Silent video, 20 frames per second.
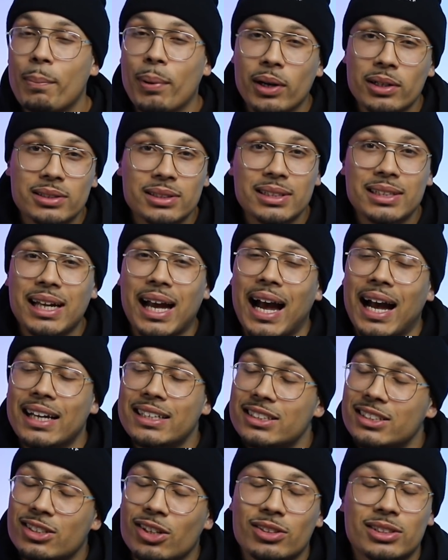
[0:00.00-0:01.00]
and personally, I
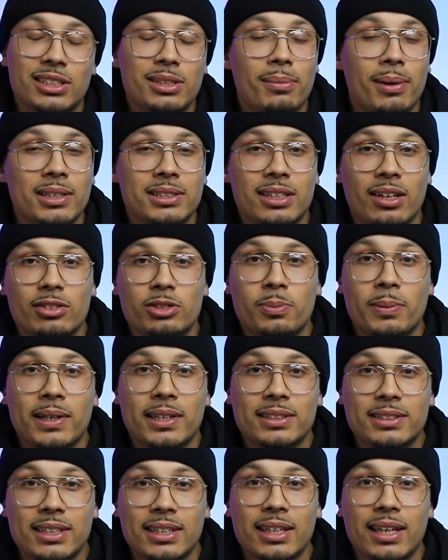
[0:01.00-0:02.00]
just don't see myself
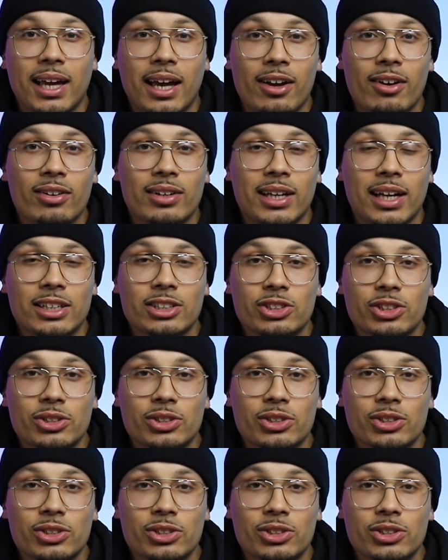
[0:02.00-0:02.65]
spending 10K on that